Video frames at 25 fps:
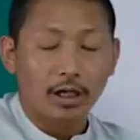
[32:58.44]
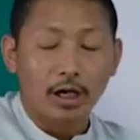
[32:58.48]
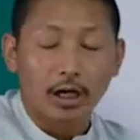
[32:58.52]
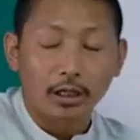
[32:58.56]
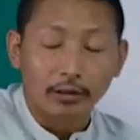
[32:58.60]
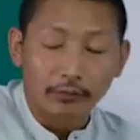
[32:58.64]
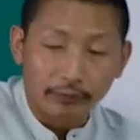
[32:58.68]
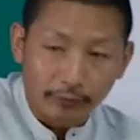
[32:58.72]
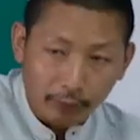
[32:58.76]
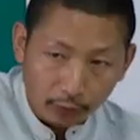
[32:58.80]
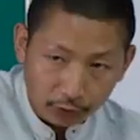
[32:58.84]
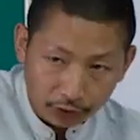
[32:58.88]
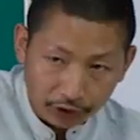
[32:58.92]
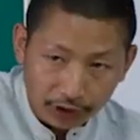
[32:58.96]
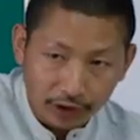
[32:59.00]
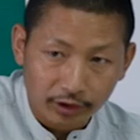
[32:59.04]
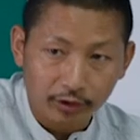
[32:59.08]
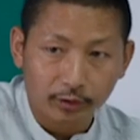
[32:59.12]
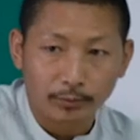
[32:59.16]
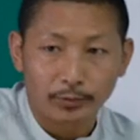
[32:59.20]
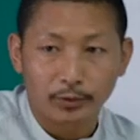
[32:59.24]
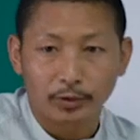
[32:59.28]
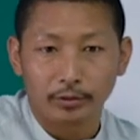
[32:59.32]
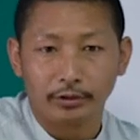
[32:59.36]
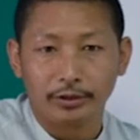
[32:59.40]

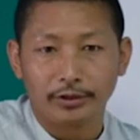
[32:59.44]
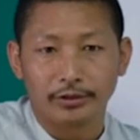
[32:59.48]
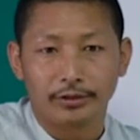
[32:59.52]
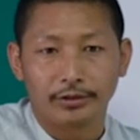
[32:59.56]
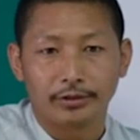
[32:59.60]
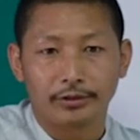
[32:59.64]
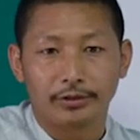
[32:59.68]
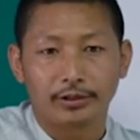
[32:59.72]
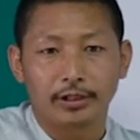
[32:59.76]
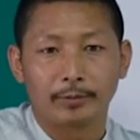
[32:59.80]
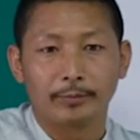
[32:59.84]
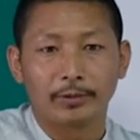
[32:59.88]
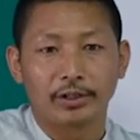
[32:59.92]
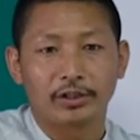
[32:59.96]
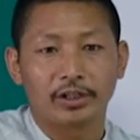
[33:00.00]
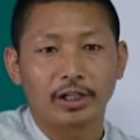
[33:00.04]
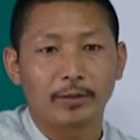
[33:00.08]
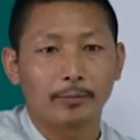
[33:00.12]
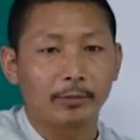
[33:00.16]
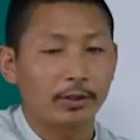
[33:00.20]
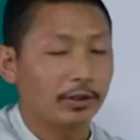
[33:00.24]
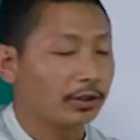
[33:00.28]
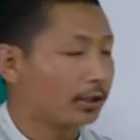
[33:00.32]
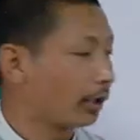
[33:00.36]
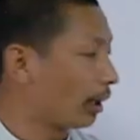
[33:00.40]
unforeseen obsolescence. Some
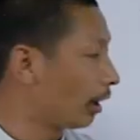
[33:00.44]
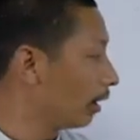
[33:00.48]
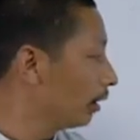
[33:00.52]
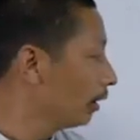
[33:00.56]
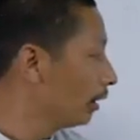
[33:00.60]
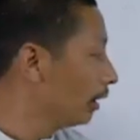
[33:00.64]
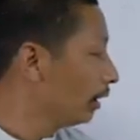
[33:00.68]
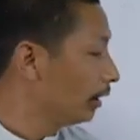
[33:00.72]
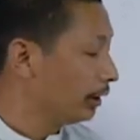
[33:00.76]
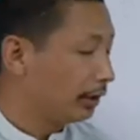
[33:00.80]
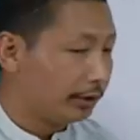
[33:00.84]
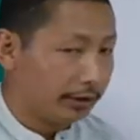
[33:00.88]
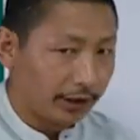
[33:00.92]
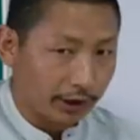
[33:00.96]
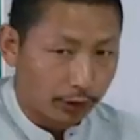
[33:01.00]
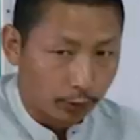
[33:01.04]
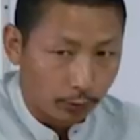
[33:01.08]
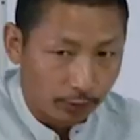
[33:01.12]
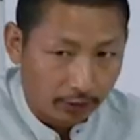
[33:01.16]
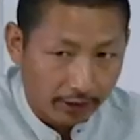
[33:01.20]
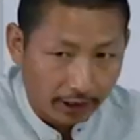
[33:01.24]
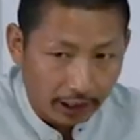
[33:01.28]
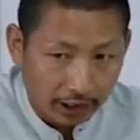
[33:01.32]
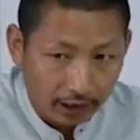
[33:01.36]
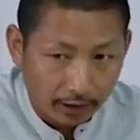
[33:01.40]
examples are
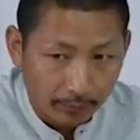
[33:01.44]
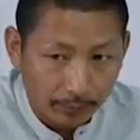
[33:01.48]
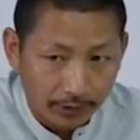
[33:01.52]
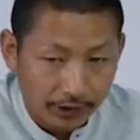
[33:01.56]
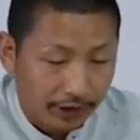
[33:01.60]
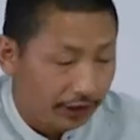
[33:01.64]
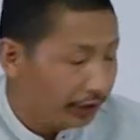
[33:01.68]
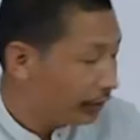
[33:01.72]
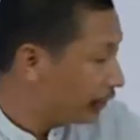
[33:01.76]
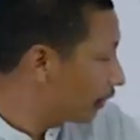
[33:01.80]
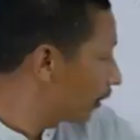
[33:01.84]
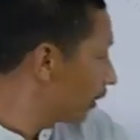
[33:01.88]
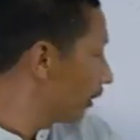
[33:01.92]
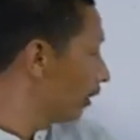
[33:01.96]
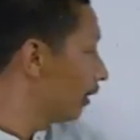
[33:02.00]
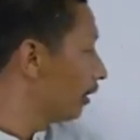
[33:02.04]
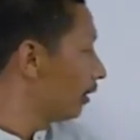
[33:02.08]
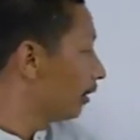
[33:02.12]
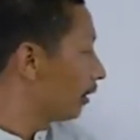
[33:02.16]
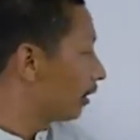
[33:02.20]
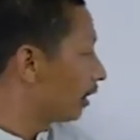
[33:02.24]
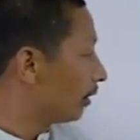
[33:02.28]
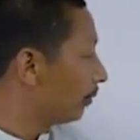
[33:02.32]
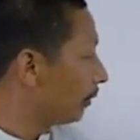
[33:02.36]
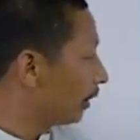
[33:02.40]
natural calamities.
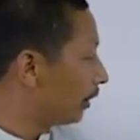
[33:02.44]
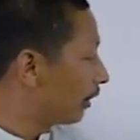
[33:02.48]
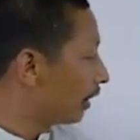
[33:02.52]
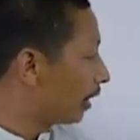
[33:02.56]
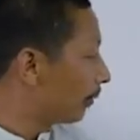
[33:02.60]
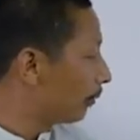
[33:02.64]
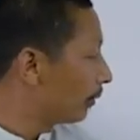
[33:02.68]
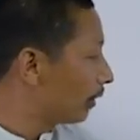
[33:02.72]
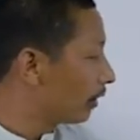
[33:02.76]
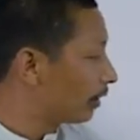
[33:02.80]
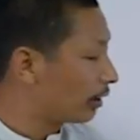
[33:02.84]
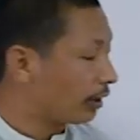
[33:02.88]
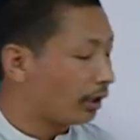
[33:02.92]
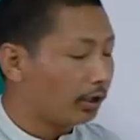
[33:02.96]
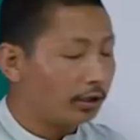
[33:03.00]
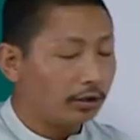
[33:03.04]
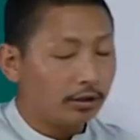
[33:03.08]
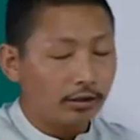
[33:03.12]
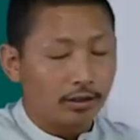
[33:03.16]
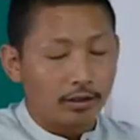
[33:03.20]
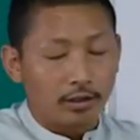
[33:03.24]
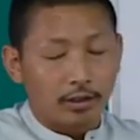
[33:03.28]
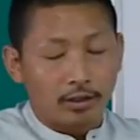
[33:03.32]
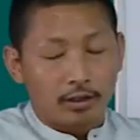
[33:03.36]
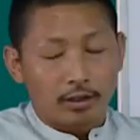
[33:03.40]
Some examples are